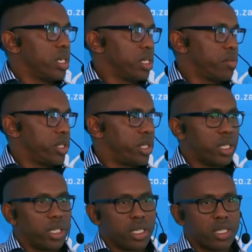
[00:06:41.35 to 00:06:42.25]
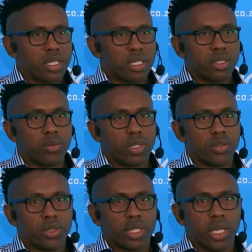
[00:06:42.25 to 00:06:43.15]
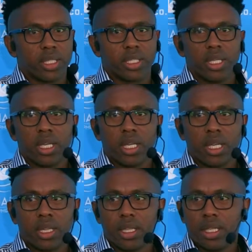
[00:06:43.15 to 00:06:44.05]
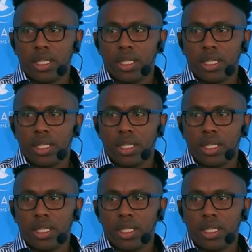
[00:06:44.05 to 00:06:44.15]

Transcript: this particular industry we want to create in